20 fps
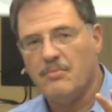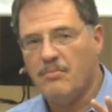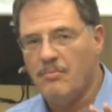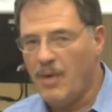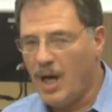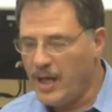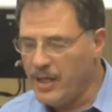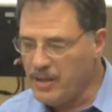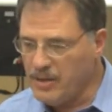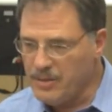
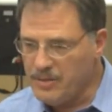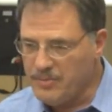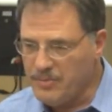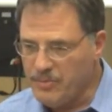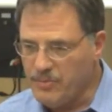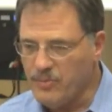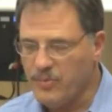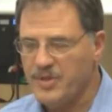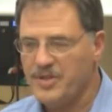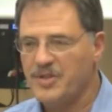mild
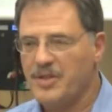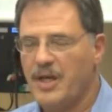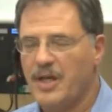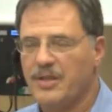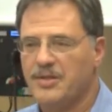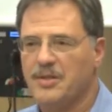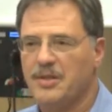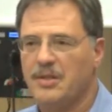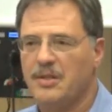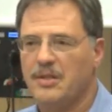
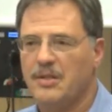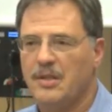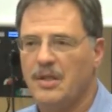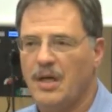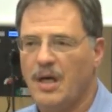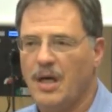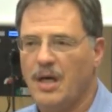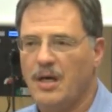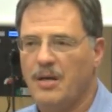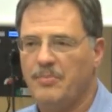recession
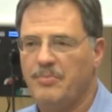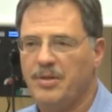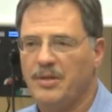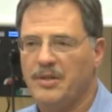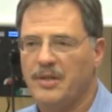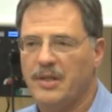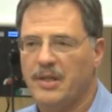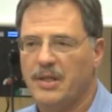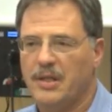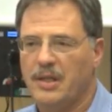uh,
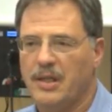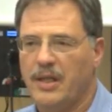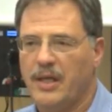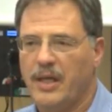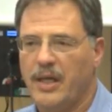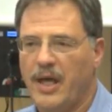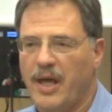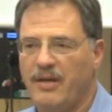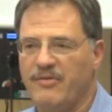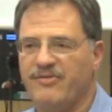
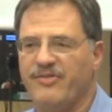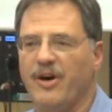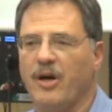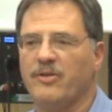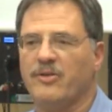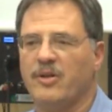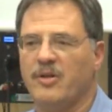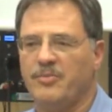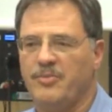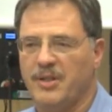politically, and
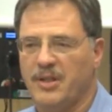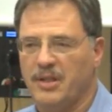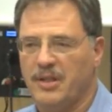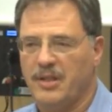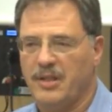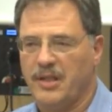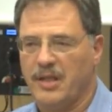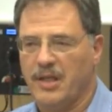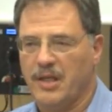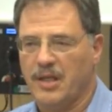
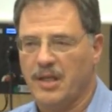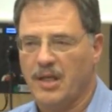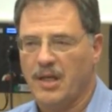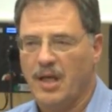vulnerability.